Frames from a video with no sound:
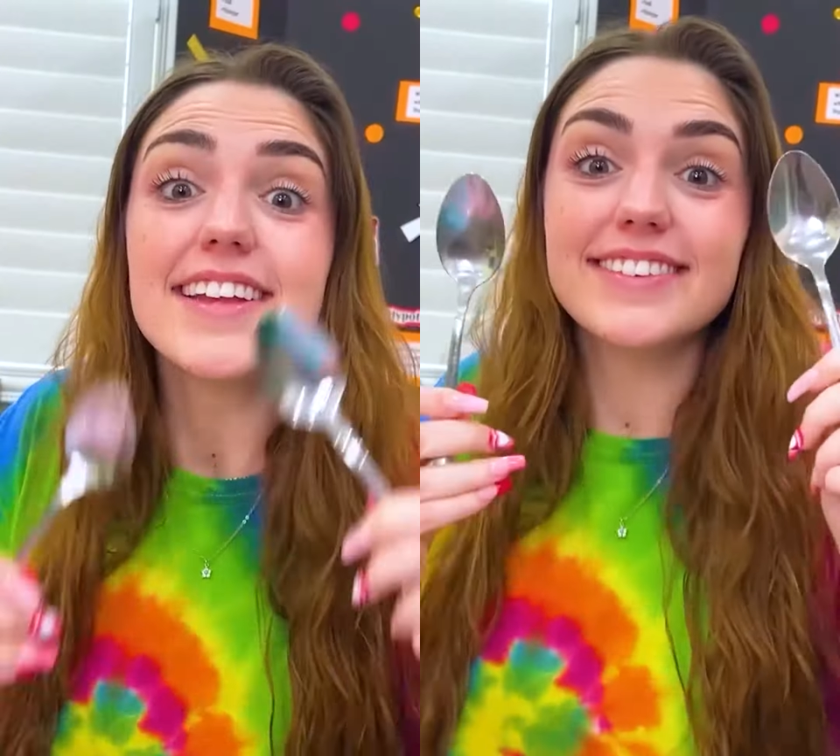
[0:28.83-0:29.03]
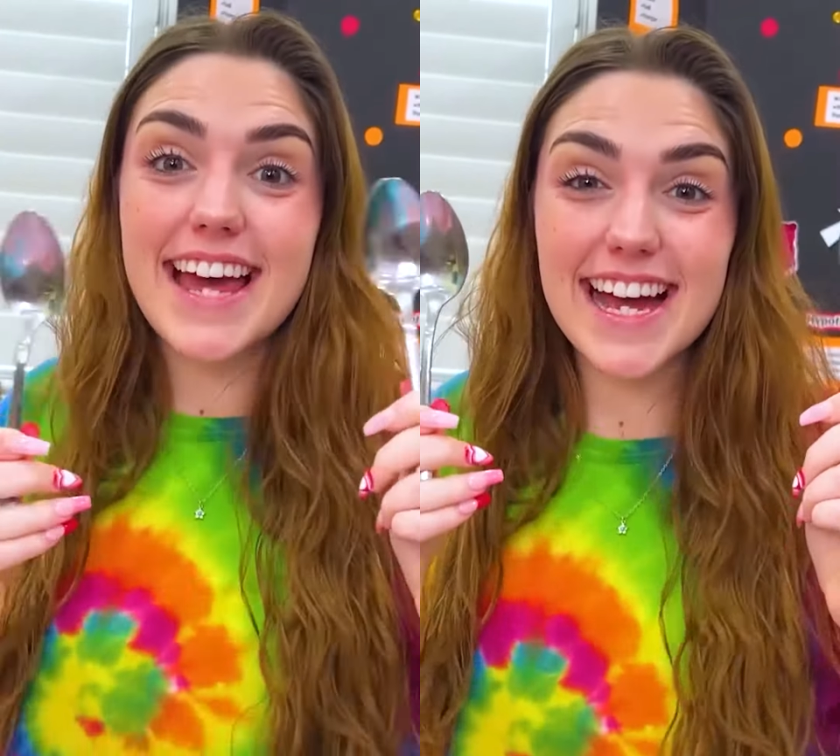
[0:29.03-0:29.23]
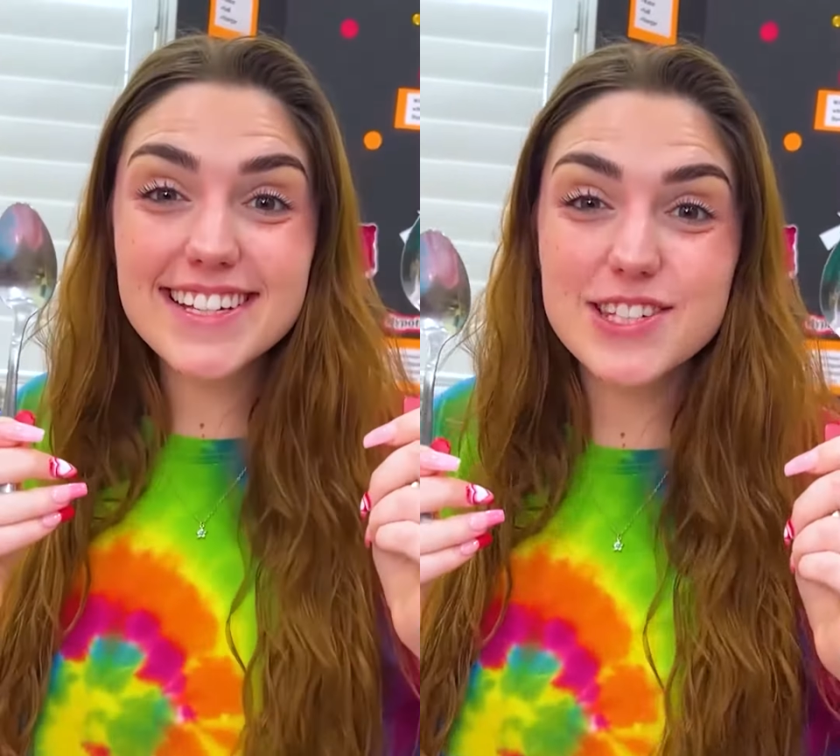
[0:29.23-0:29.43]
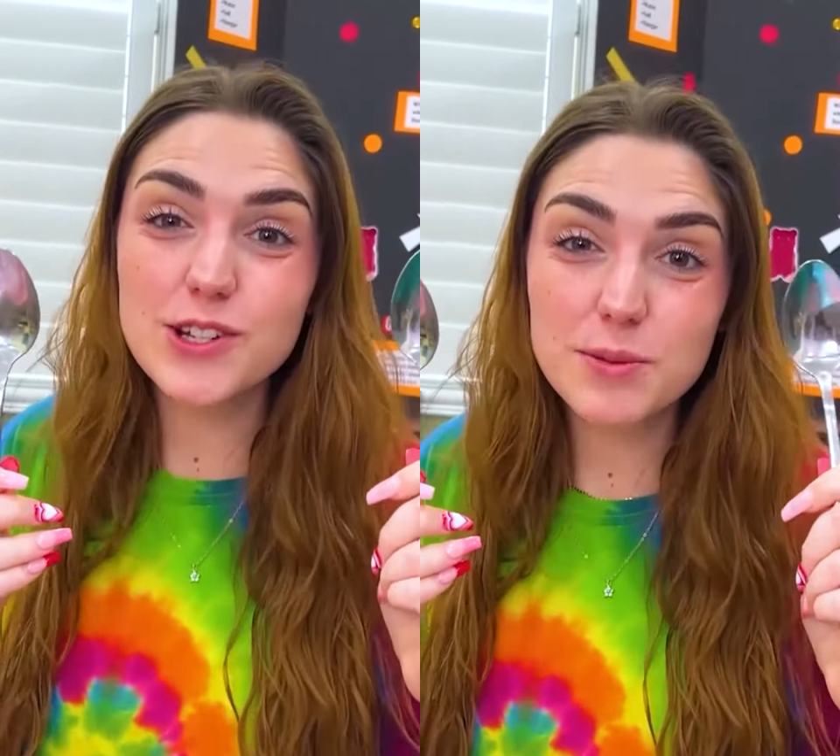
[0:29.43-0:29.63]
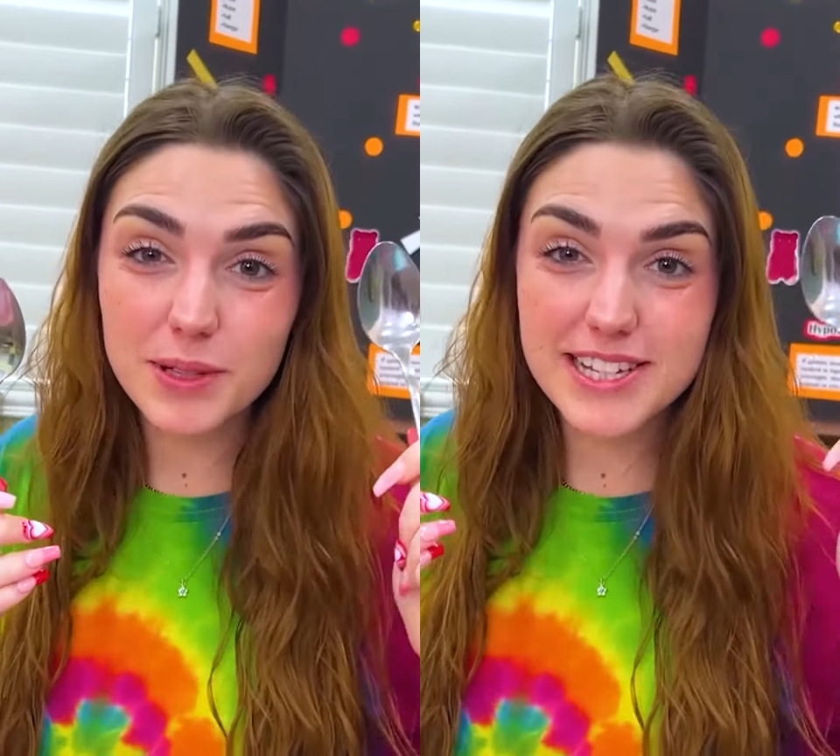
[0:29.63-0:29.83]
Next, you
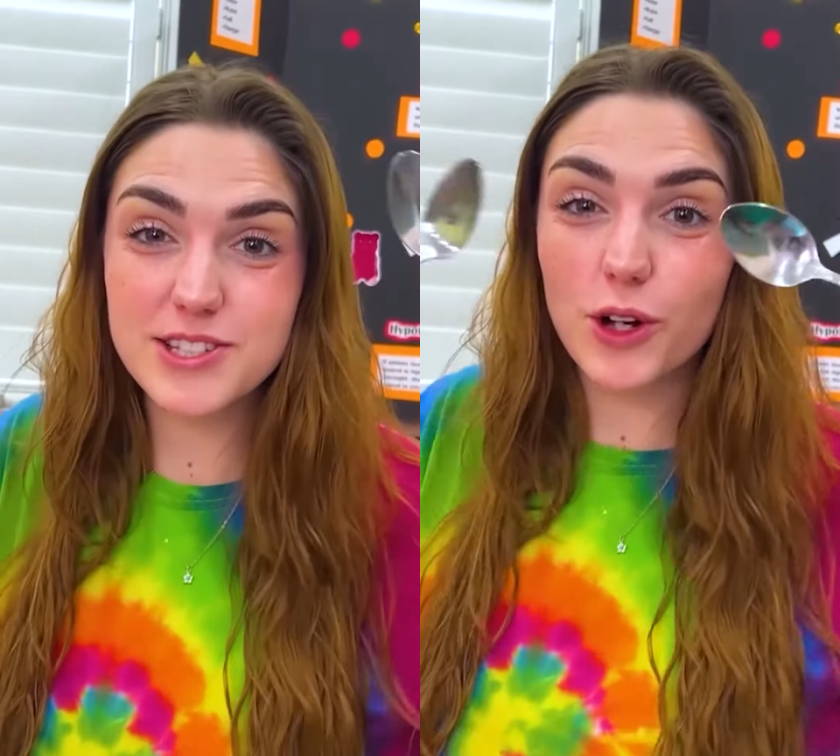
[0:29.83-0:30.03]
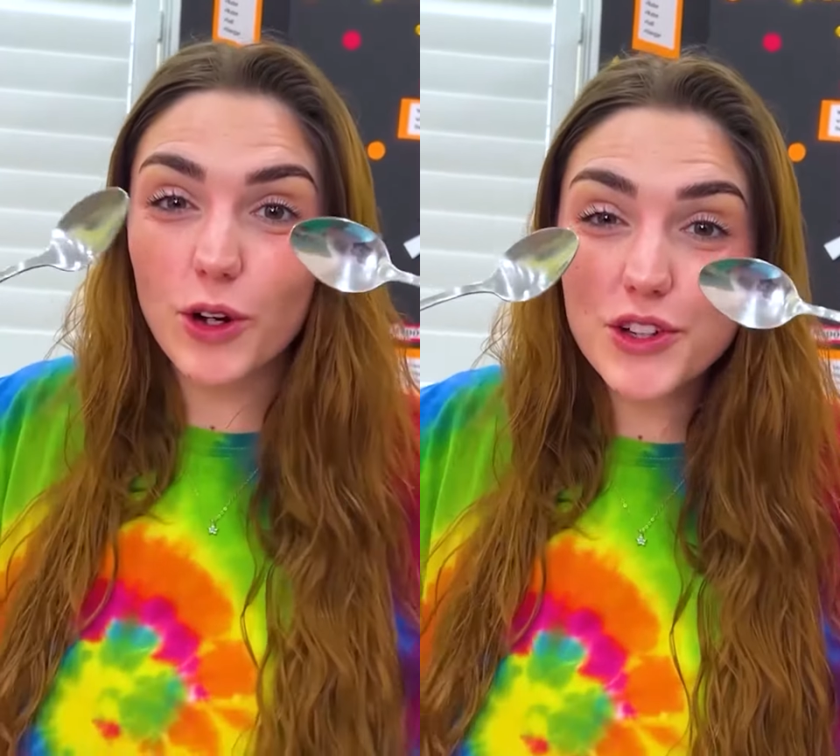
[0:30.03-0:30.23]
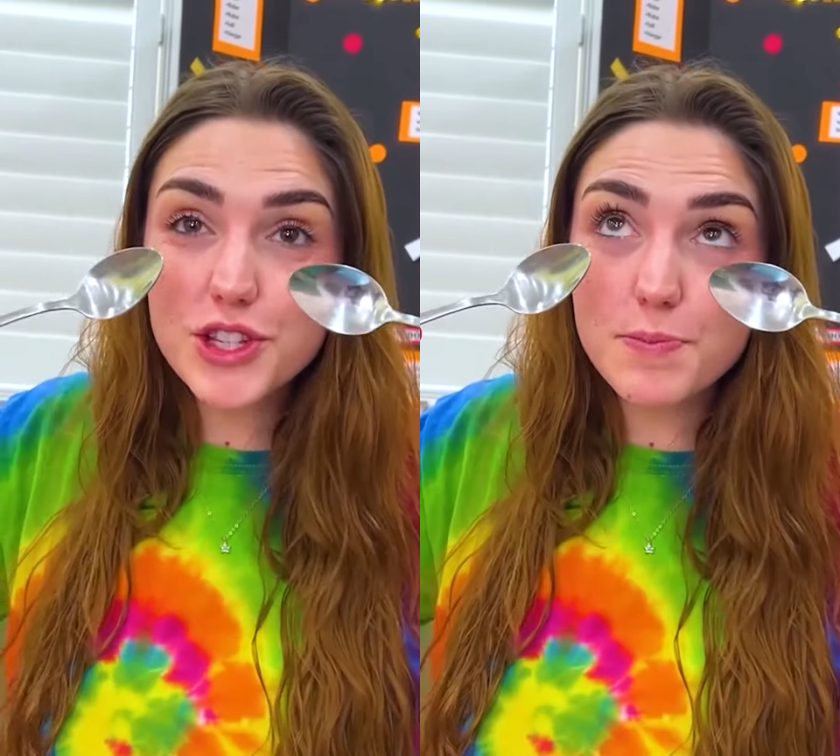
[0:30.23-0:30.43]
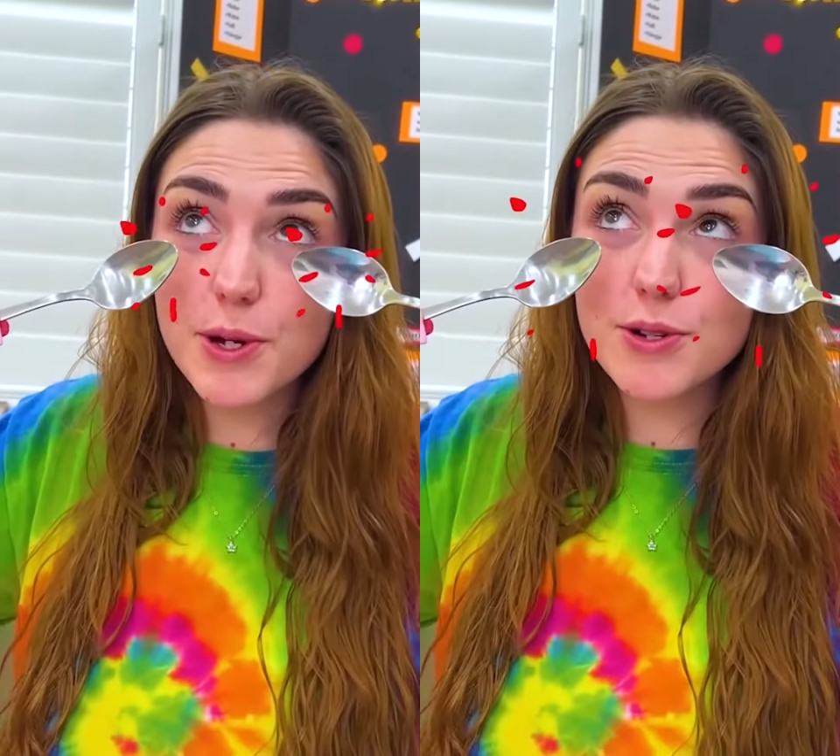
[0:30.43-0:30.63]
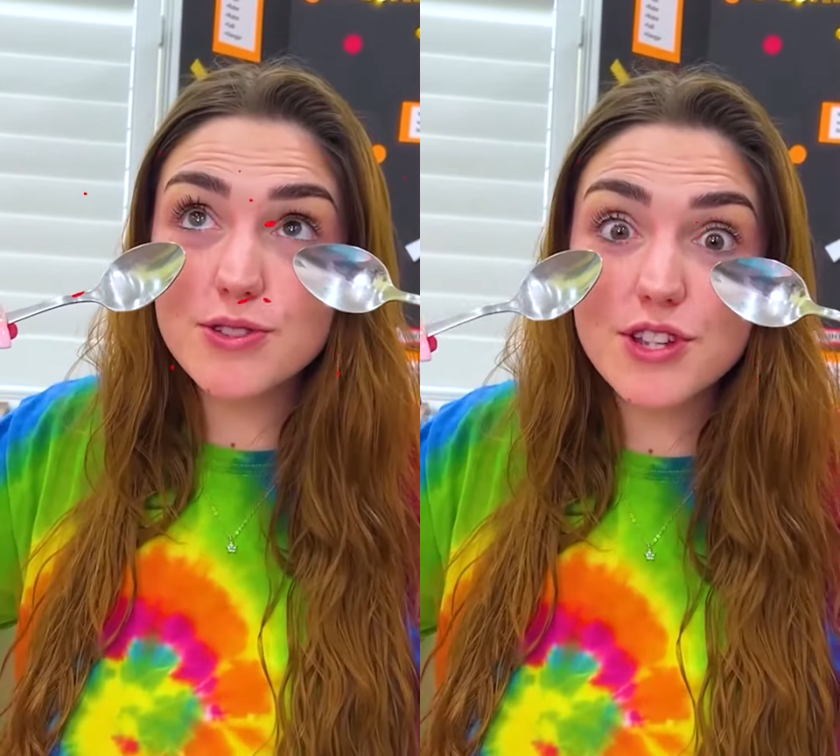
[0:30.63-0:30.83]
can place the cold
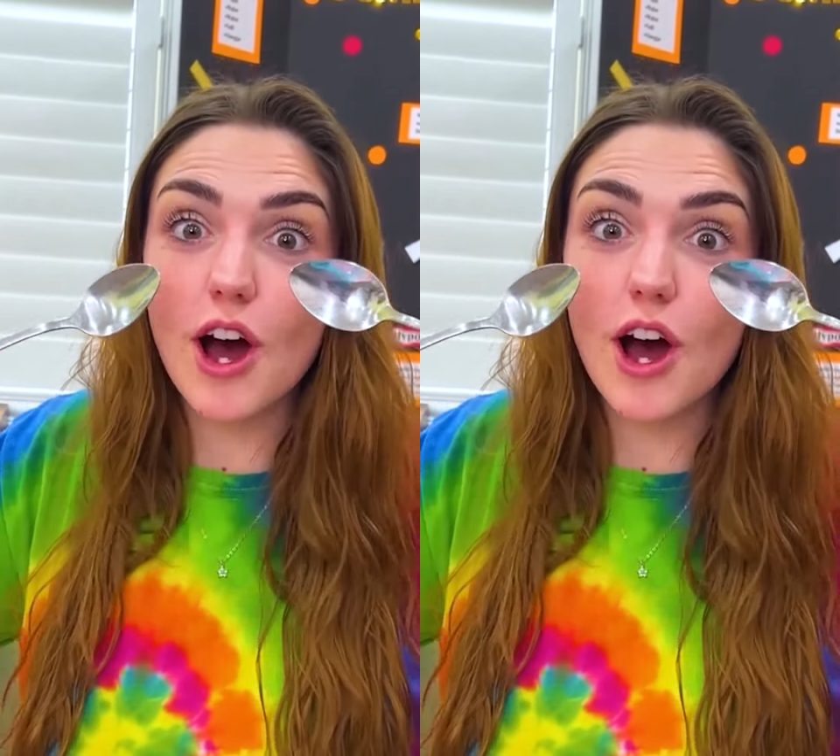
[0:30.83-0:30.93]
spoons